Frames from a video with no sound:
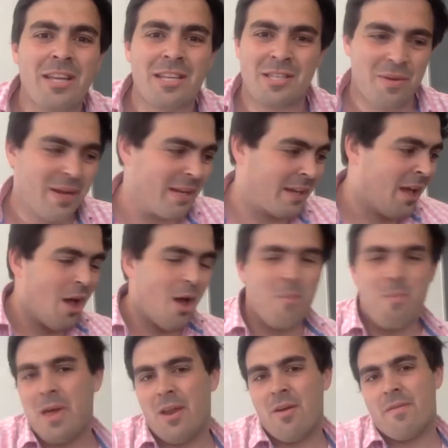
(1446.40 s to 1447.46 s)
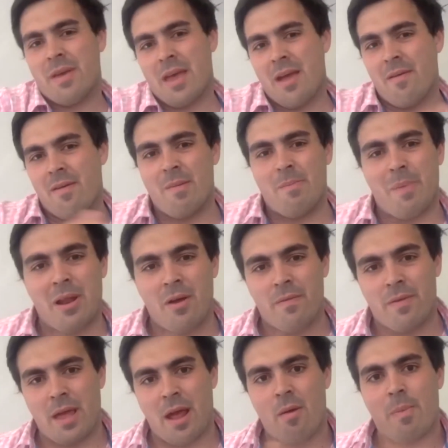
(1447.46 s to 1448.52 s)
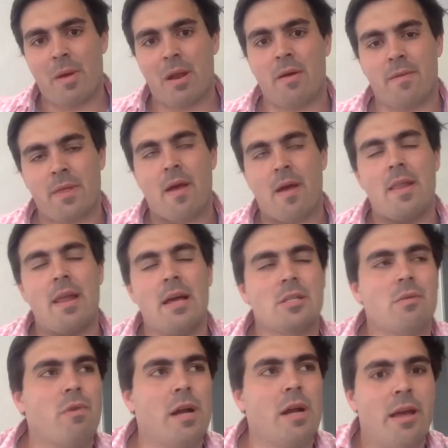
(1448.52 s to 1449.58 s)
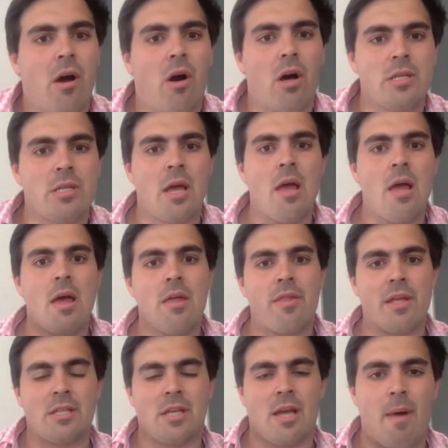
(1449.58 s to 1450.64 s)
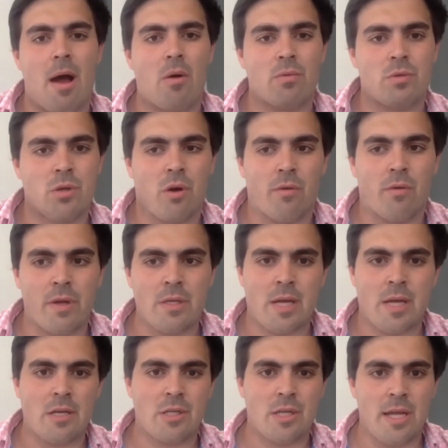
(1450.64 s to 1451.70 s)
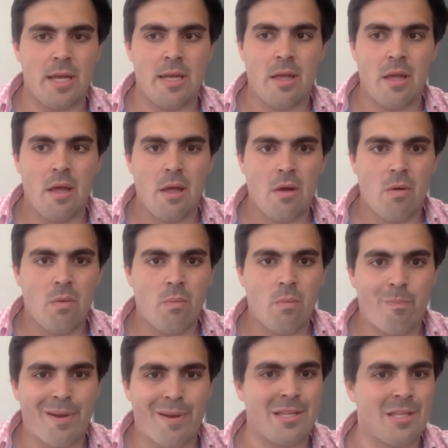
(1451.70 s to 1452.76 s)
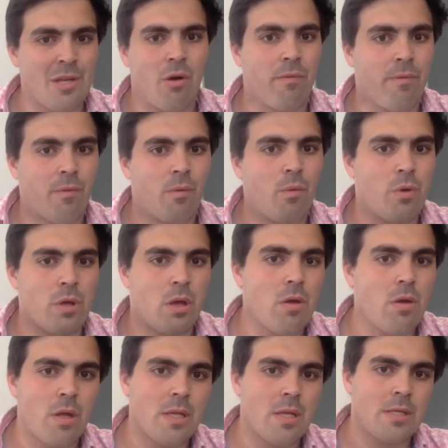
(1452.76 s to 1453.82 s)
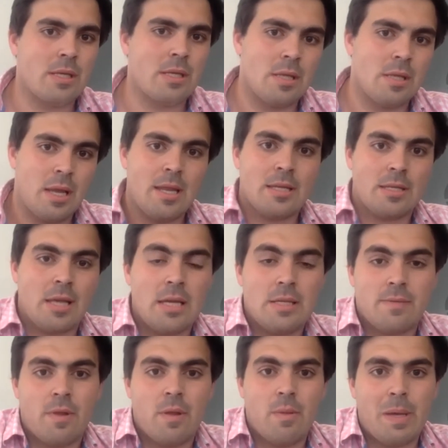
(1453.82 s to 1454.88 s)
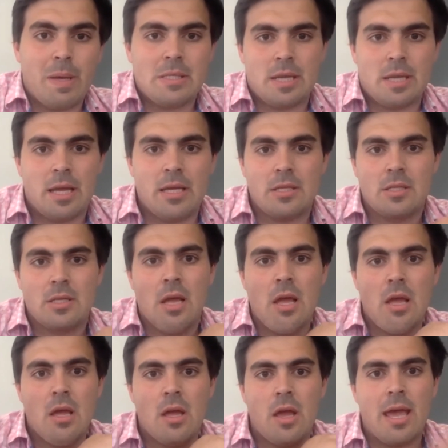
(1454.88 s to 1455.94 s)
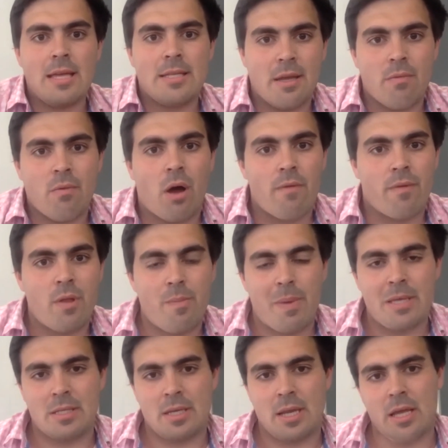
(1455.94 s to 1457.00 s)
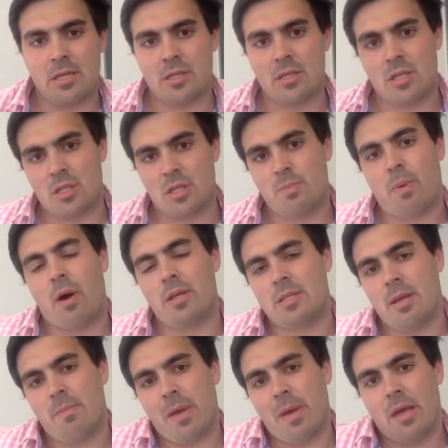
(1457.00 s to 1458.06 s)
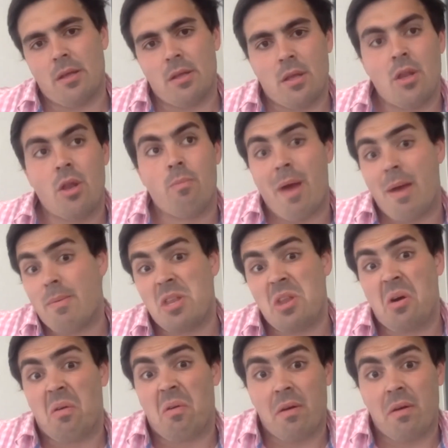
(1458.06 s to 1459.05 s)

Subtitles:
doing a bit over here and a bit over there, a bit over there. And that's a really hard thing to come out of, is actually, but it's not for you. Yeah, this is, in this case, for the business. Is it right for the business, despite it being maybe not right?